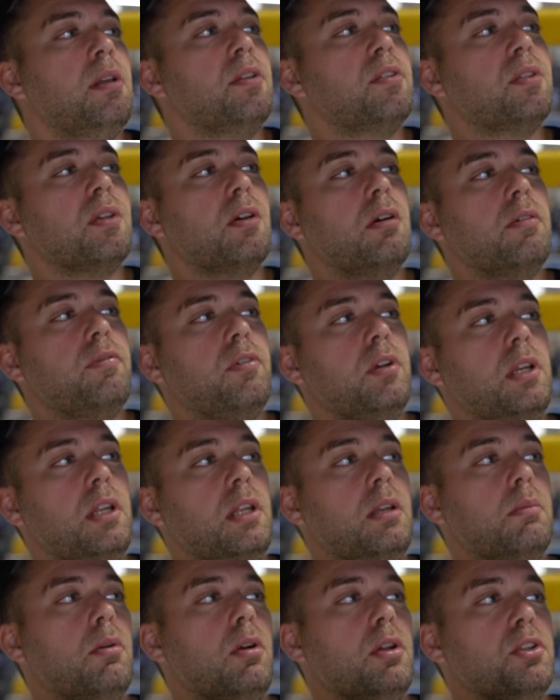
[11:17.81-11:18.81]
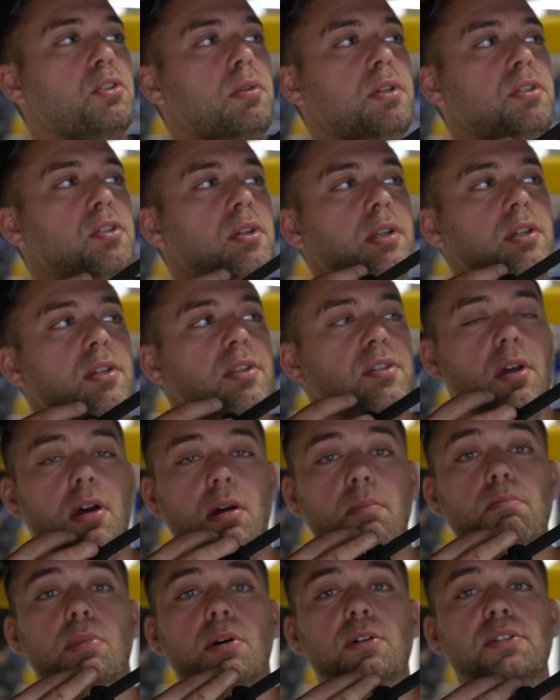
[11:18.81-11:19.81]
So if you need ball joints, you can just
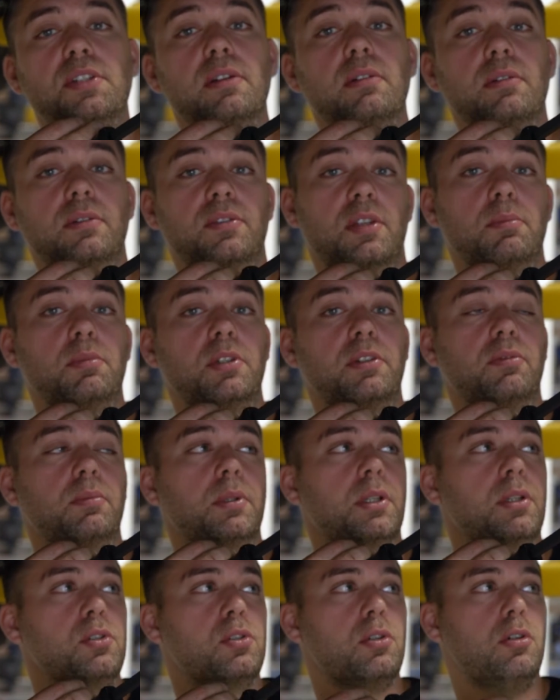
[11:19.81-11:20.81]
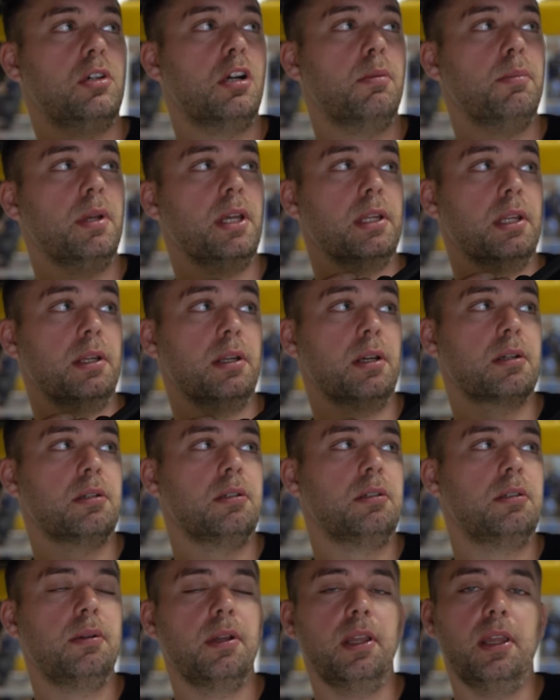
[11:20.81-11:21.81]
unbolt it simply from the control arm and the
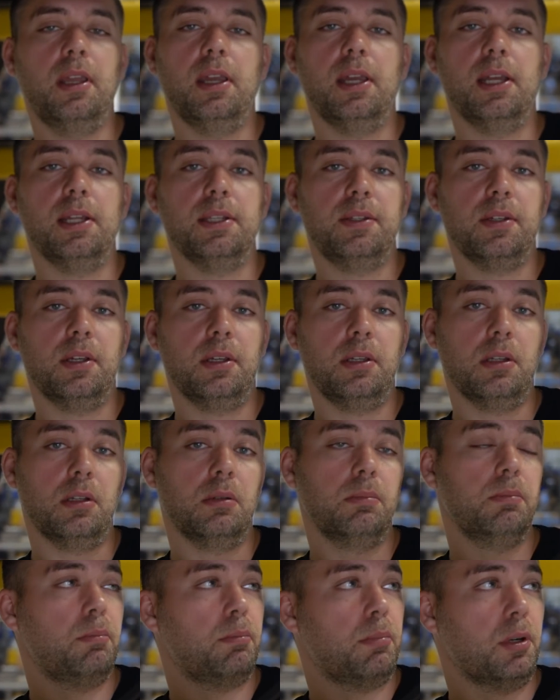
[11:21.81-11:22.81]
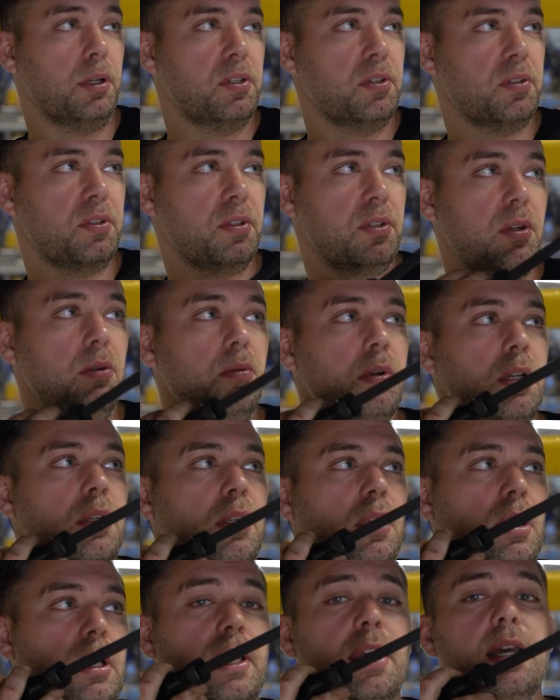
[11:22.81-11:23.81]
knuckle and purchase a new one.
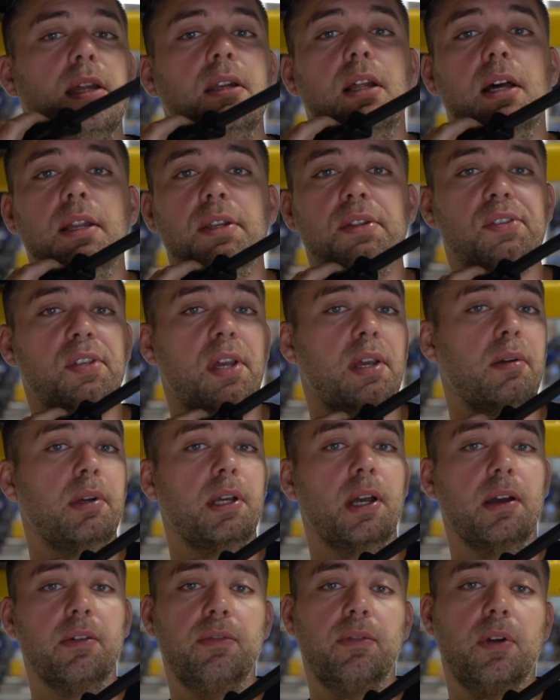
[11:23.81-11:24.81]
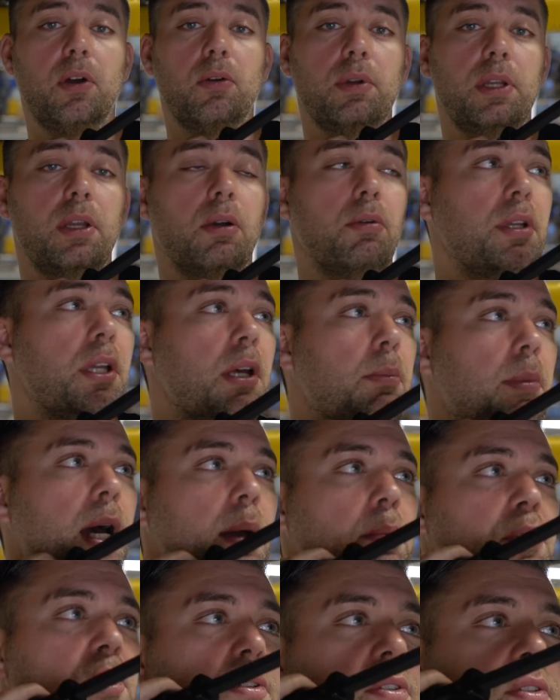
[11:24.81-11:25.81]
Again, on the site, we have OE, OEM
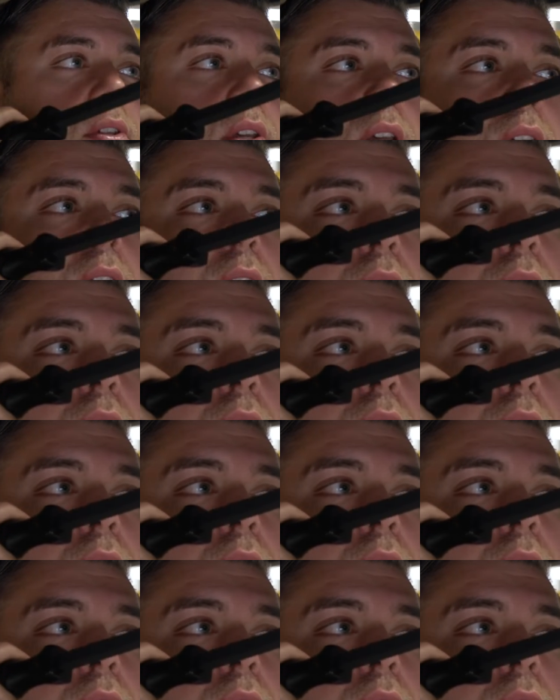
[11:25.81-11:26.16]
options.